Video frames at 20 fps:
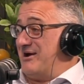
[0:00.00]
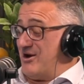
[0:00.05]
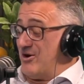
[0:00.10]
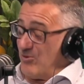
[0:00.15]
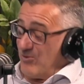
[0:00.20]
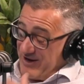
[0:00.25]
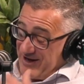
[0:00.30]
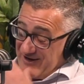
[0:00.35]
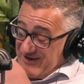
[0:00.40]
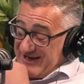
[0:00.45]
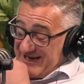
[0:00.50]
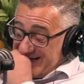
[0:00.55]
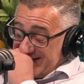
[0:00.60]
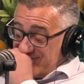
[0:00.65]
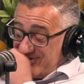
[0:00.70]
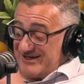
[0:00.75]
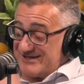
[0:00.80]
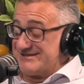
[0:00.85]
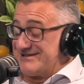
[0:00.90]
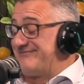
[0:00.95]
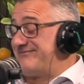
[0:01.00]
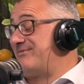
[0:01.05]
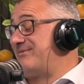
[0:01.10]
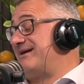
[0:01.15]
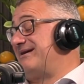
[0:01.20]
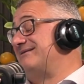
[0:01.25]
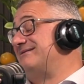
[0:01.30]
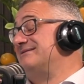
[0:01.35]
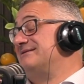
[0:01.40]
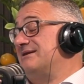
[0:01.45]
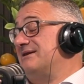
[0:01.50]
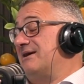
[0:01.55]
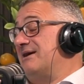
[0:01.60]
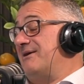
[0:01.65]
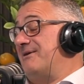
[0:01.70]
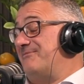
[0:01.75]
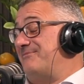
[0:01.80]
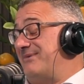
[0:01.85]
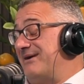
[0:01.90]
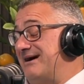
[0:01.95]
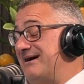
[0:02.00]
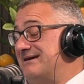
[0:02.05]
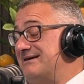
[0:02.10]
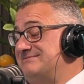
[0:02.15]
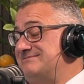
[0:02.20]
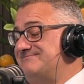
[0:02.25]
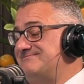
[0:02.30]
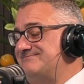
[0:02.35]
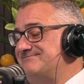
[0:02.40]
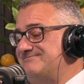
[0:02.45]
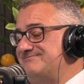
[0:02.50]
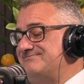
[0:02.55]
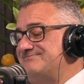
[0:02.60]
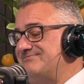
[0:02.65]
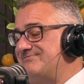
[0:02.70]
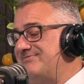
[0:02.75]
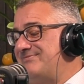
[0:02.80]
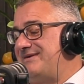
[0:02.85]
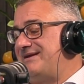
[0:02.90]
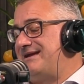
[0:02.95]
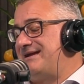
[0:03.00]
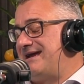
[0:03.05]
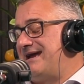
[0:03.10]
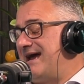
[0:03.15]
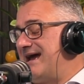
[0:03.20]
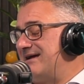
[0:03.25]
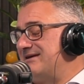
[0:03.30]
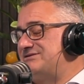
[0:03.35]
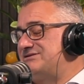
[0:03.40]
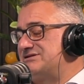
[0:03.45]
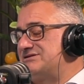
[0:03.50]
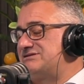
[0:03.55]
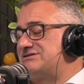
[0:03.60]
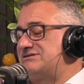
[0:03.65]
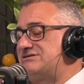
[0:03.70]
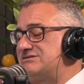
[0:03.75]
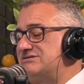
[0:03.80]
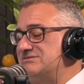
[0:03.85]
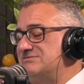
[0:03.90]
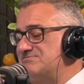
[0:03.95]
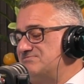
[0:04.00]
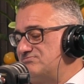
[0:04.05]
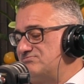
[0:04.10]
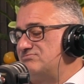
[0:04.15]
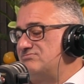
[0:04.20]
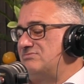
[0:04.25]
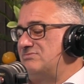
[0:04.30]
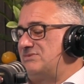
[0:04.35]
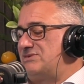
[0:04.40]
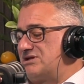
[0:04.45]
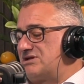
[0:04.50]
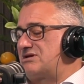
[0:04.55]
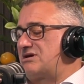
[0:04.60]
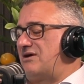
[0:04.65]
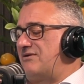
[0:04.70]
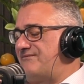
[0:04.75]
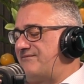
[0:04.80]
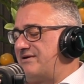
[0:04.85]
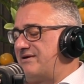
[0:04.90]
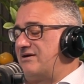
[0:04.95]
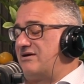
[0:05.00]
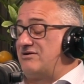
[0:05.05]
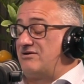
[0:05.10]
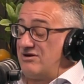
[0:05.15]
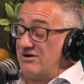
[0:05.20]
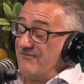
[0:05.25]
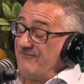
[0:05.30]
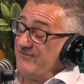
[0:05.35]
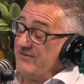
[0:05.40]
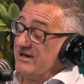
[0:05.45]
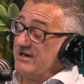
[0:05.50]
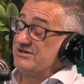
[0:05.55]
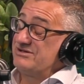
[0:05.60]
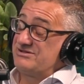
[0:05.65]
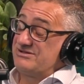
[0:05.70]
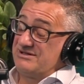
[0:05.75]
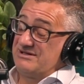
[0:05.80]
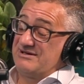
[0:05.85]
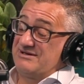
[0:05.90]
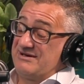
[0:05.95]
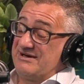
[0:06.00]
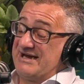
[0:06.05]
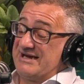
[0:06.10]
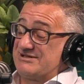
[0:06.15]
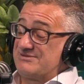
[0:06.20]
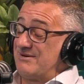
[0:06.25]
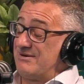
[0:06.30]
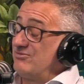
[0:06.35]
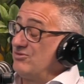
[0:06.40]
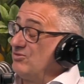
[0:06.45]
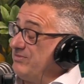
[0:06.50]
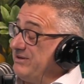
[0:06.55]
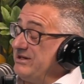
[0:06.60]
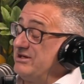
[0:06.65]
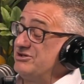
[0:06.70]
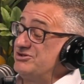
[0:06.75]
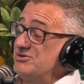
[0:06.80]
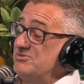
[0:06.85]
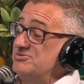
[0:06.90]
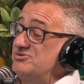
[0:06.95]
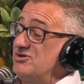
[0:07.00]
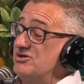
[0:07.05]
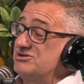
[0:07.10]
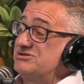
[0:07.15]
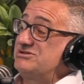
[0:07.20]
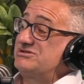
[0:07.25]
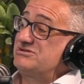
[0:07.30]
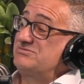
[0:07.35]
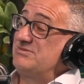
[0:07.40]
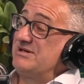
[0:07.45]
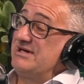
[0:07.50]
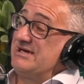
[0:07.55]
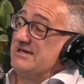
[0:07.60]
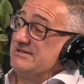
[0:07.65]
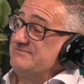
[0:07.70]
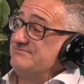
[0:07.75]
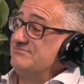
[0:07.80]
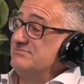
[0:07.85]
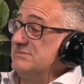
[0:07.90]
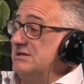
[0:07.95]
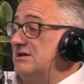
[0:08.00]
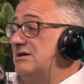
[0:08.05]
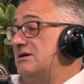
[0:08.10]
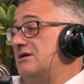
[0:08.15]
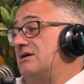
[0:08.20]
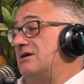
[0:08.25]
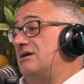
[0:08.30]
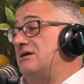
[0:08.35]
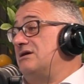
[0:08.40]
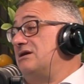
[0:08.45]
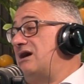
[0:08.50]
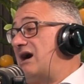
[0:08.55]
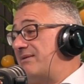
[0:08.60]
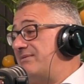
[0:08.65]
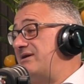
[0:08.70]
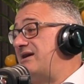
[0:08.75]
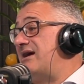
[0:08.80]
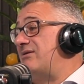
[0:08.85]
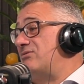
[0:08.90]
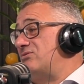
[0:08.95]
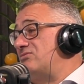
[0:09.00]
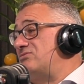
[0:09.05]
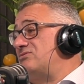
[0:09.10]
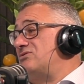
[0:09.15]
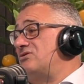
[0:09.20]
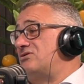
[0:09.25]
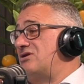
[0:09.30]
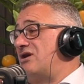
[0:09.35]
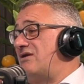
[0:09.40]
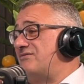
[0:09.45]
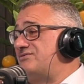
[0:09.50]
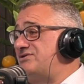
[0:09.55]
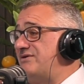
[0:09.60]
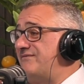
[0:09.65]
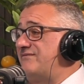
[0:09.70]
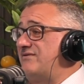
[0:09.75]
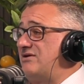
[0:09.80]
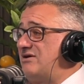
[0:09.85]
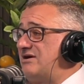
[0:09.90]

All air lines everywhere. But and just go for the and hopefully the next one will be the George Cross, where that will look after you for